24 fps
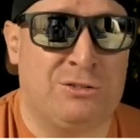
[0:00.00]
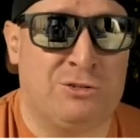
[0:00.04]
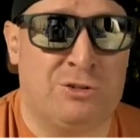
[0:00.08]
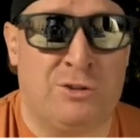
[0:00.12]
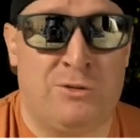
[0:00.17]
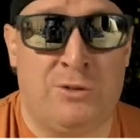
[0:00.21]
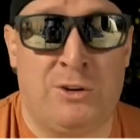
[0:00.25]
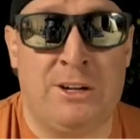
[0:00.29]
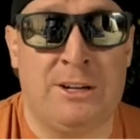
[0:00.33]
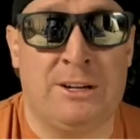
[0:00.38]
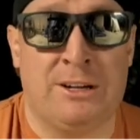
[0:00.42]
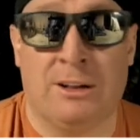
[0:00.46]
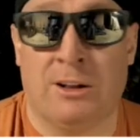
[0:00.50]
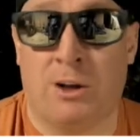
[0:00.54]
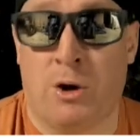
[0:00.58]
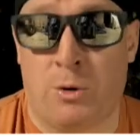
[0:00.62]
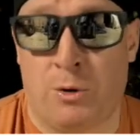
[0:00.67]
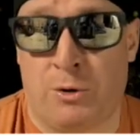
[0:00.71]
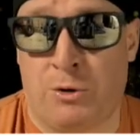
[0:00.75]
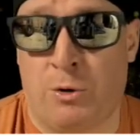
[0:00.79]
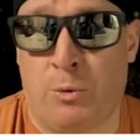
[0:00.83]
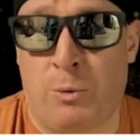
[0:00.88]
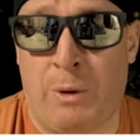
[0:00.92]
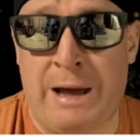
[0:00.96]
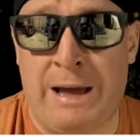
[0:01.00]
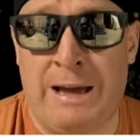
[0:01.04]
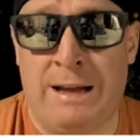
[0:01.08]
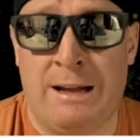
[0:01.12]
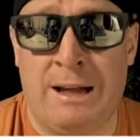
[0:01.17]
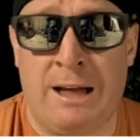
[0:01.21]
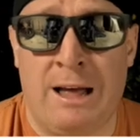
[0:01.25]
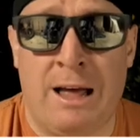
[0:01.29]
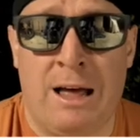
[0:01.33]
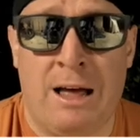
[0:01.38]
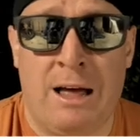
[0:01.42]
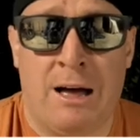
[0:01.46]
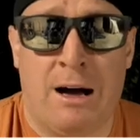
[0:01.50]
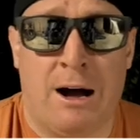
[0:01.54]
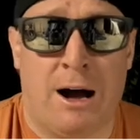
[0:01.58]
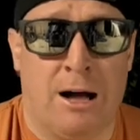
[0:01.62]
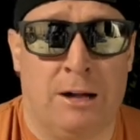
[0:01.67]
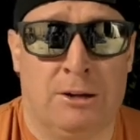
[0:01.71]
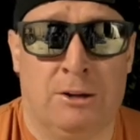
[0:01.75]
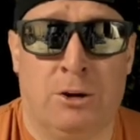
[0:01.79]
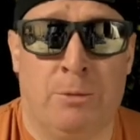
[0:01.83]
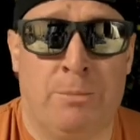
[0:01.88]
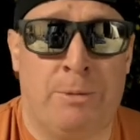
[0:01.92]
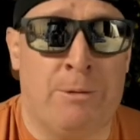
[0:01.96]
So if you need to lower the weight
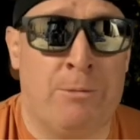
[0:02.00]
a little